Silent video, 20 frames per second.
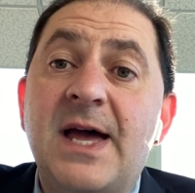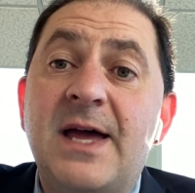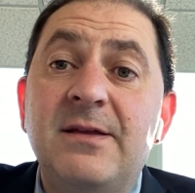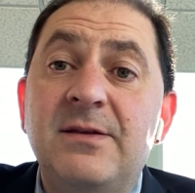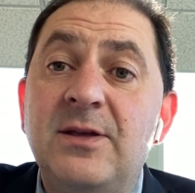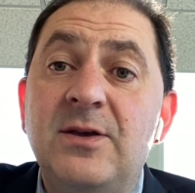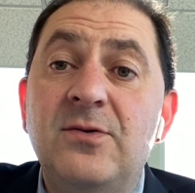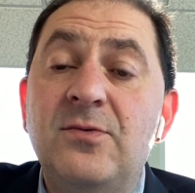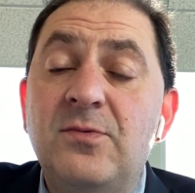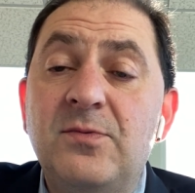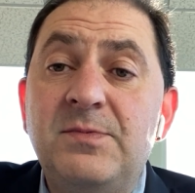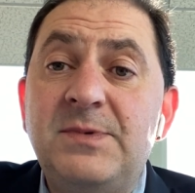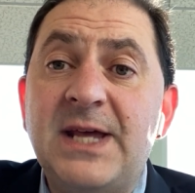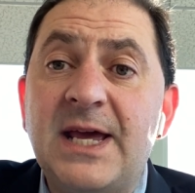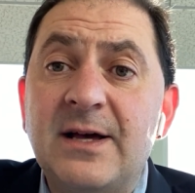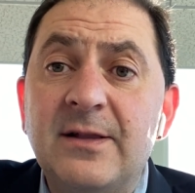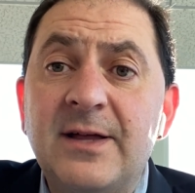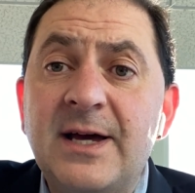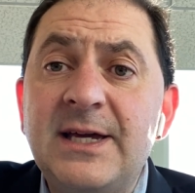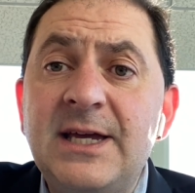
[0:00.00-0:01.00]
you
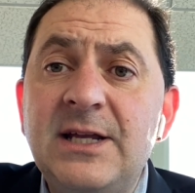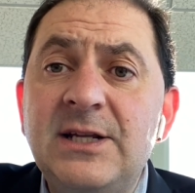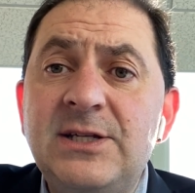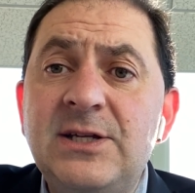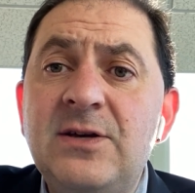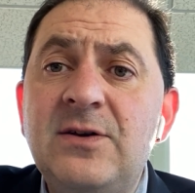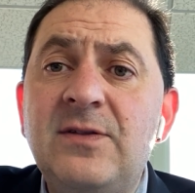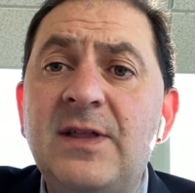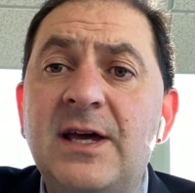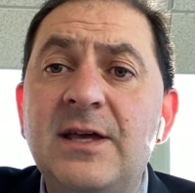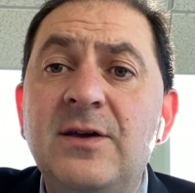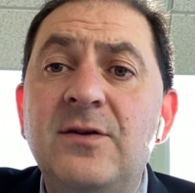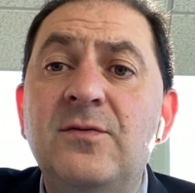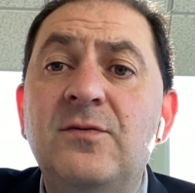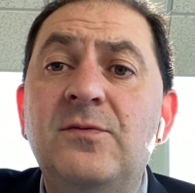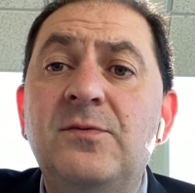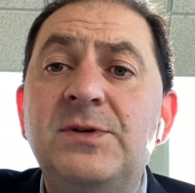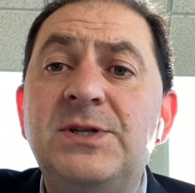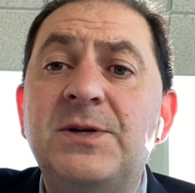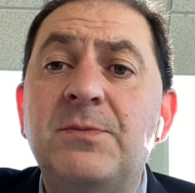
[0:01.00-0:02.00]
take a liking to, that
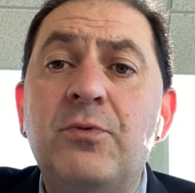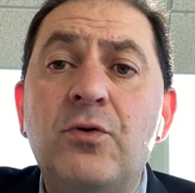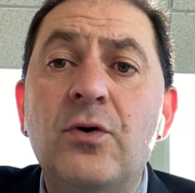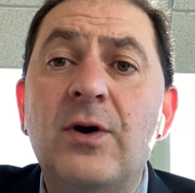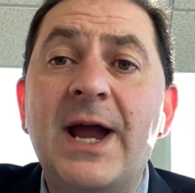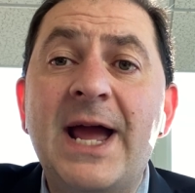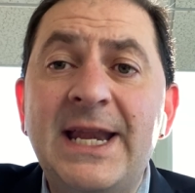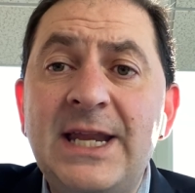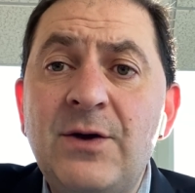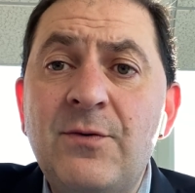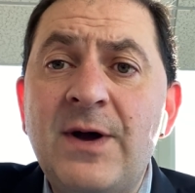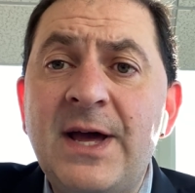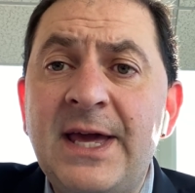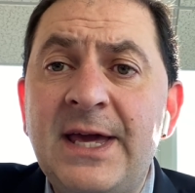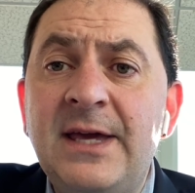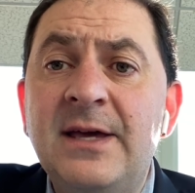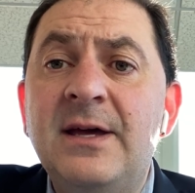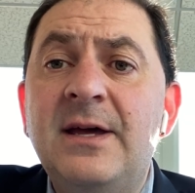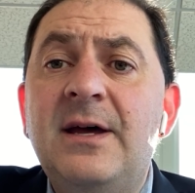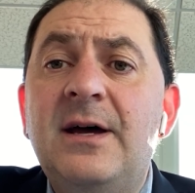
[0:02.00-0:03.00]
you support
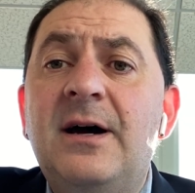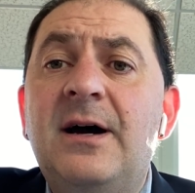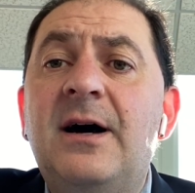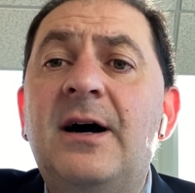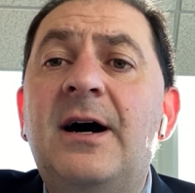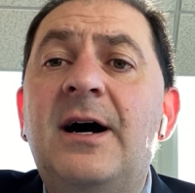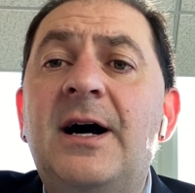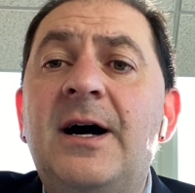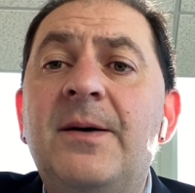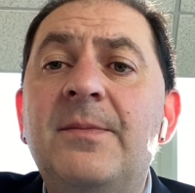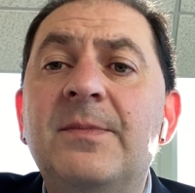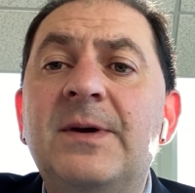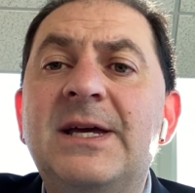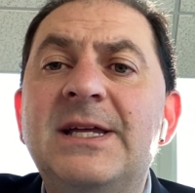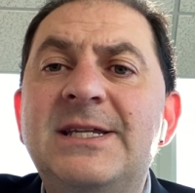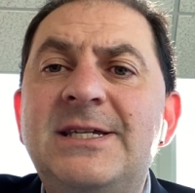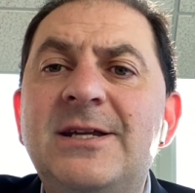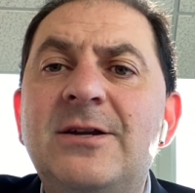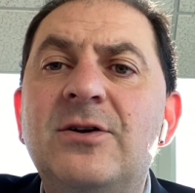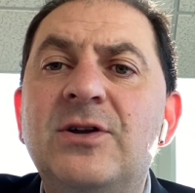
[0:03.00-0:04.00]
anyway,
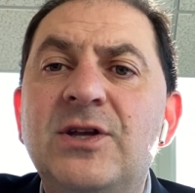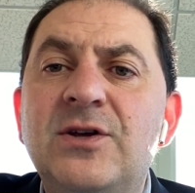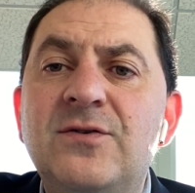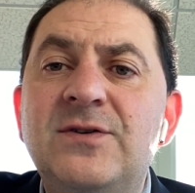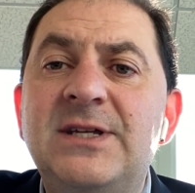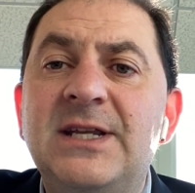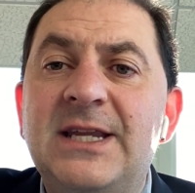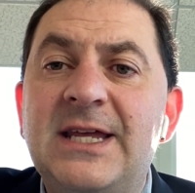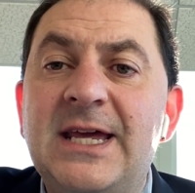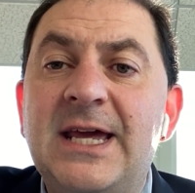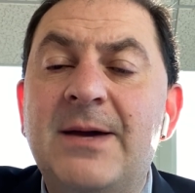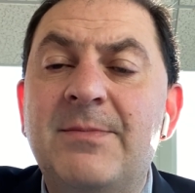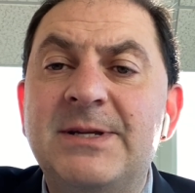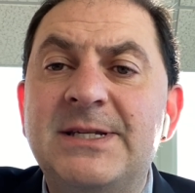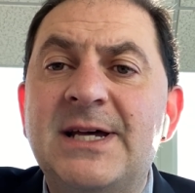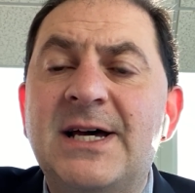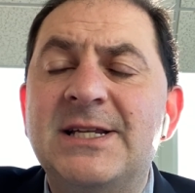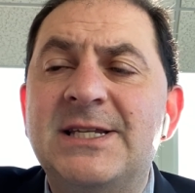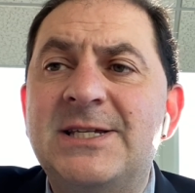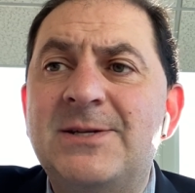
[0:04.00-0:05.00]
consider using the
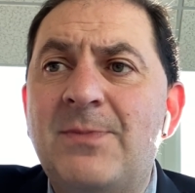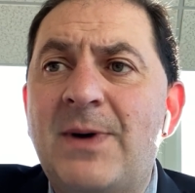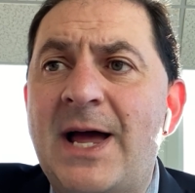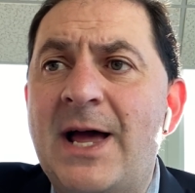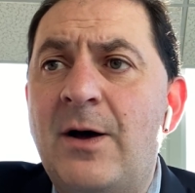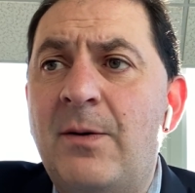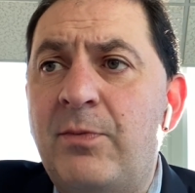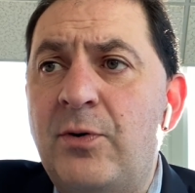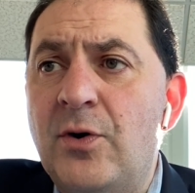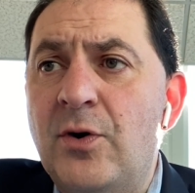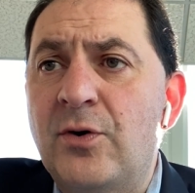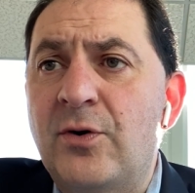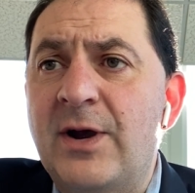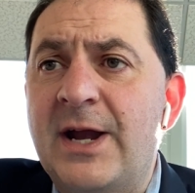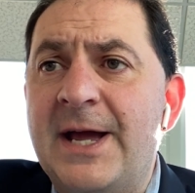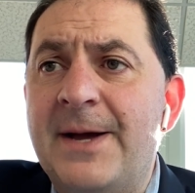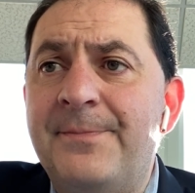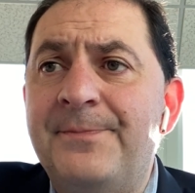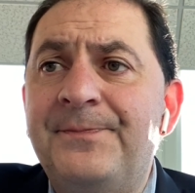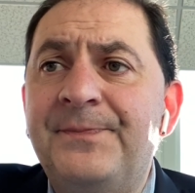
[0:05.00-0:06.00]
Amazon Smile
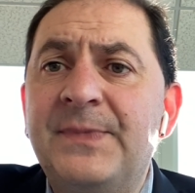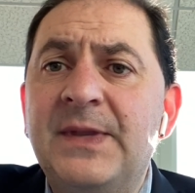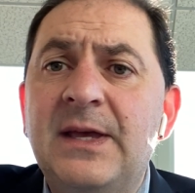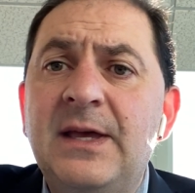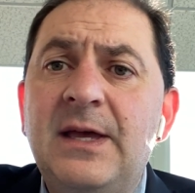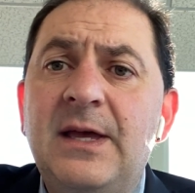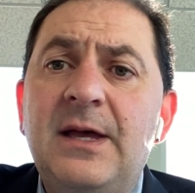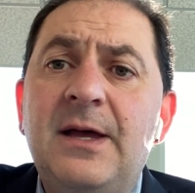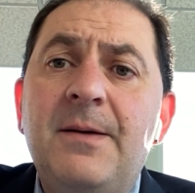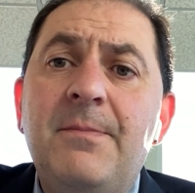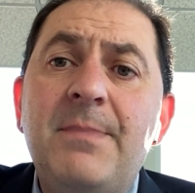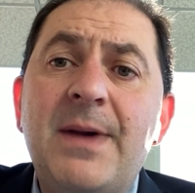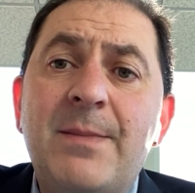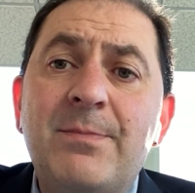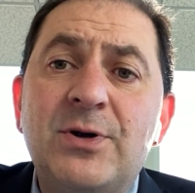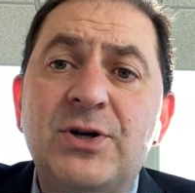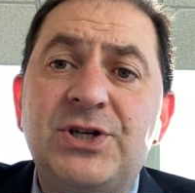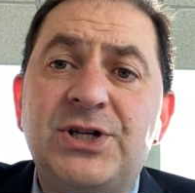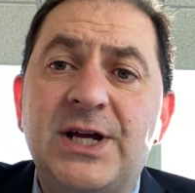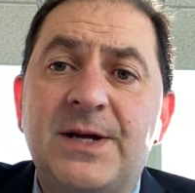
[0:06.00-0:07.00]
program.
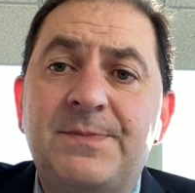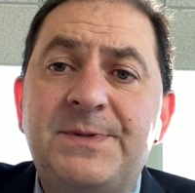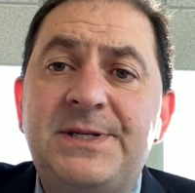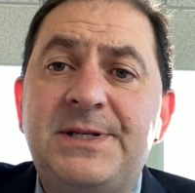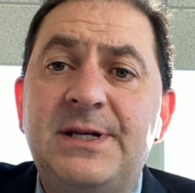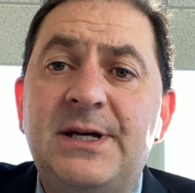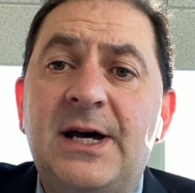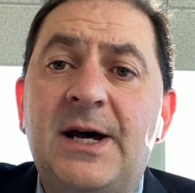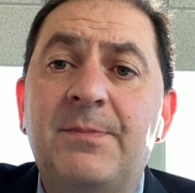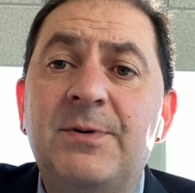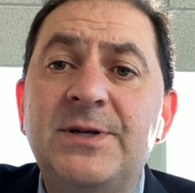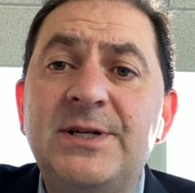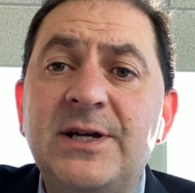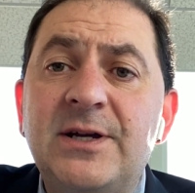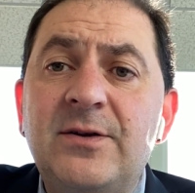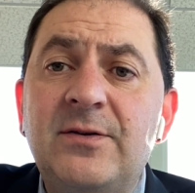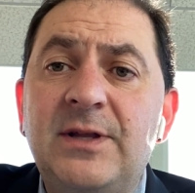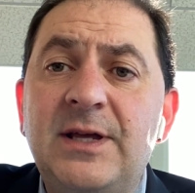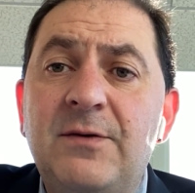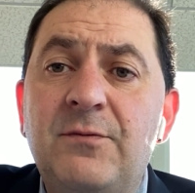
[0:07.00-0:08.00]
Memberships,
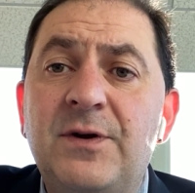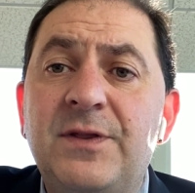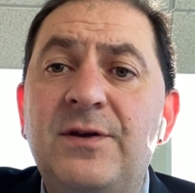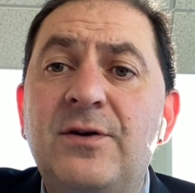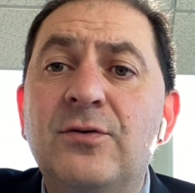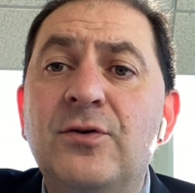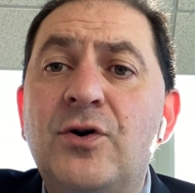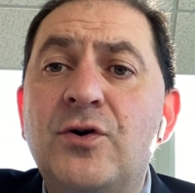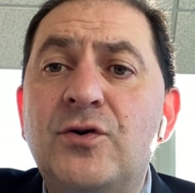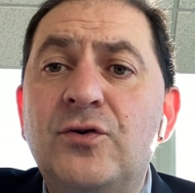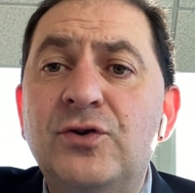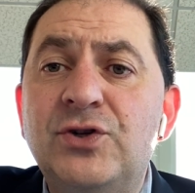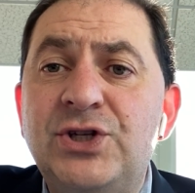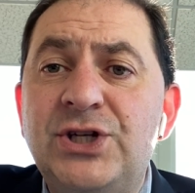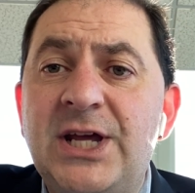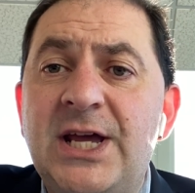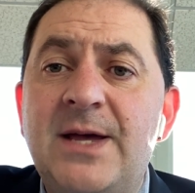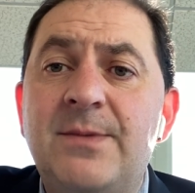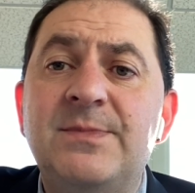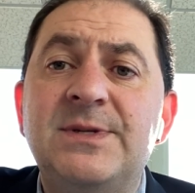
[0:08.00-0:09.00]
particularly with your local
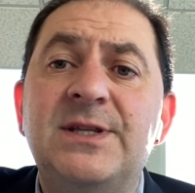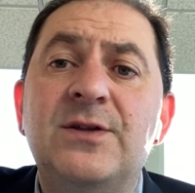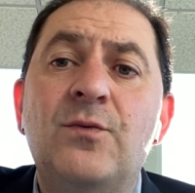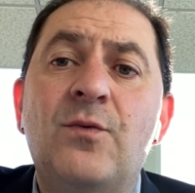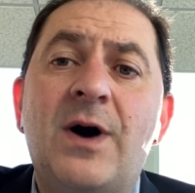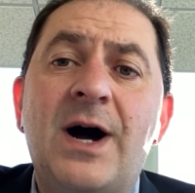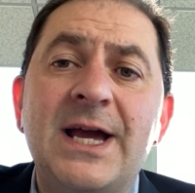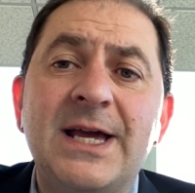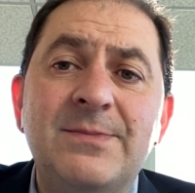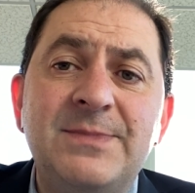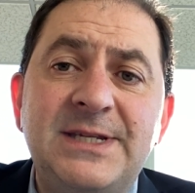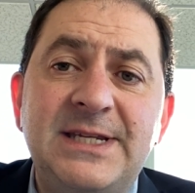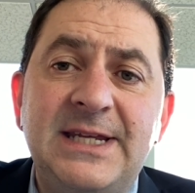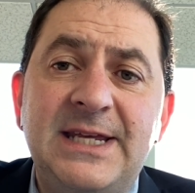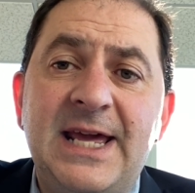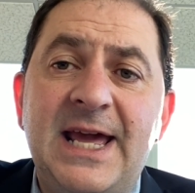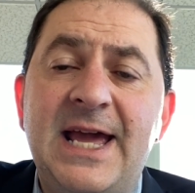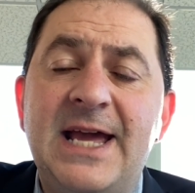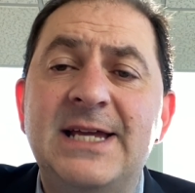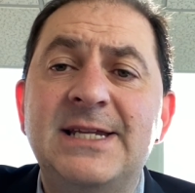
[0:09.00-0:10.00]
gyms, the
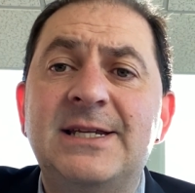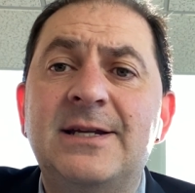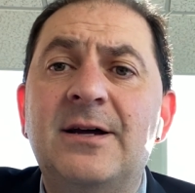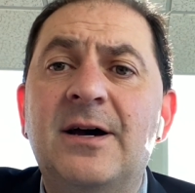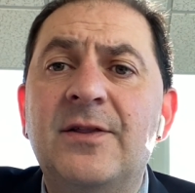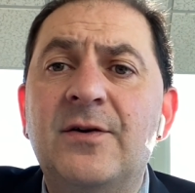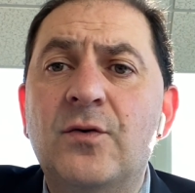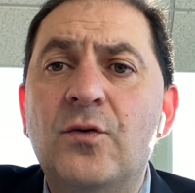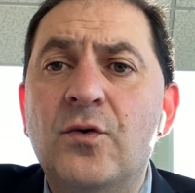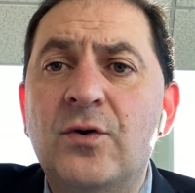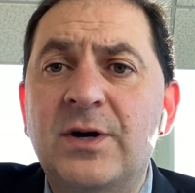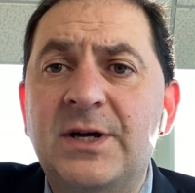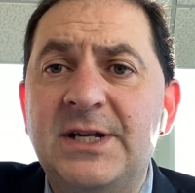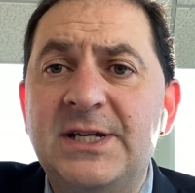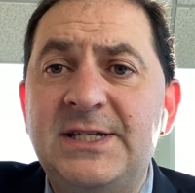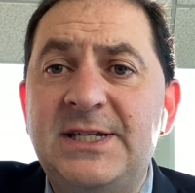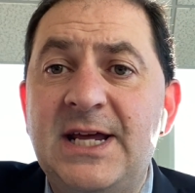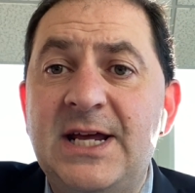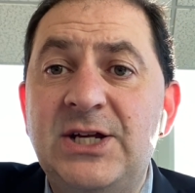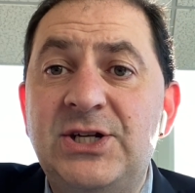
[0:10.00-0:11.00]
YMCAs, and other
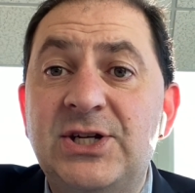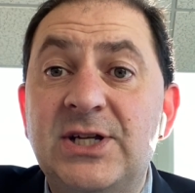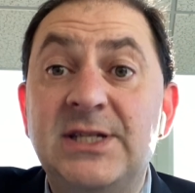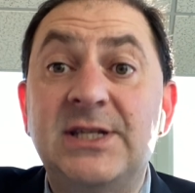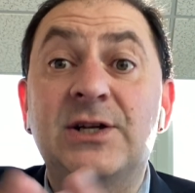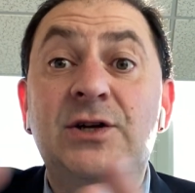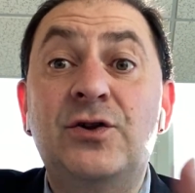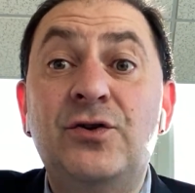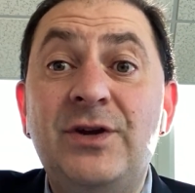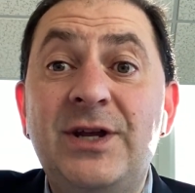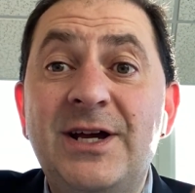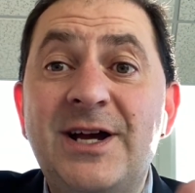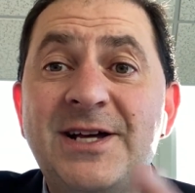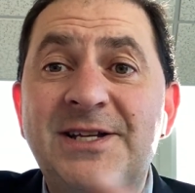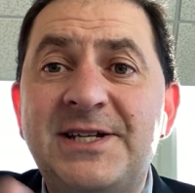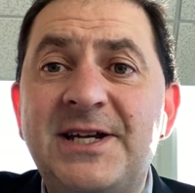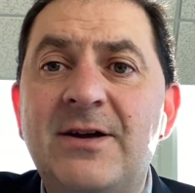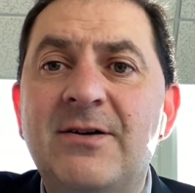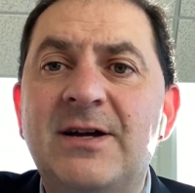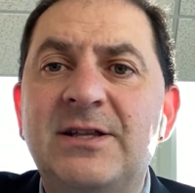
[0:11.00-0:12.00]
organizations, including
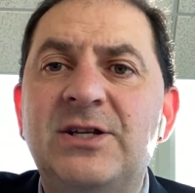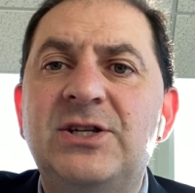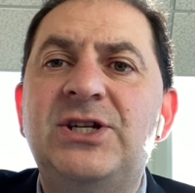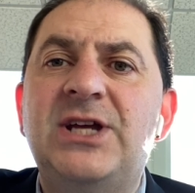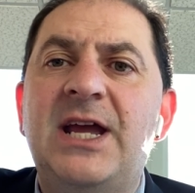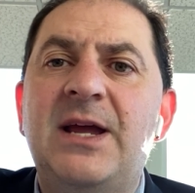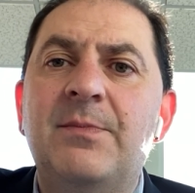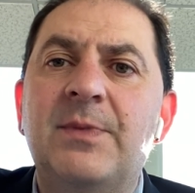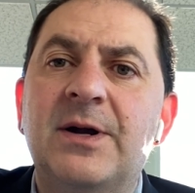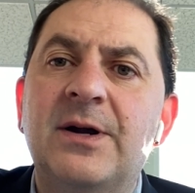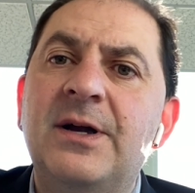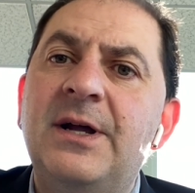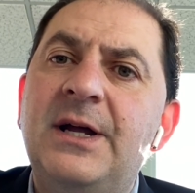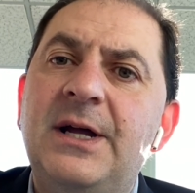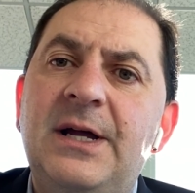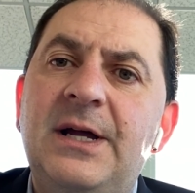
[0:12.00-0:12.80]
us here at the Chamber.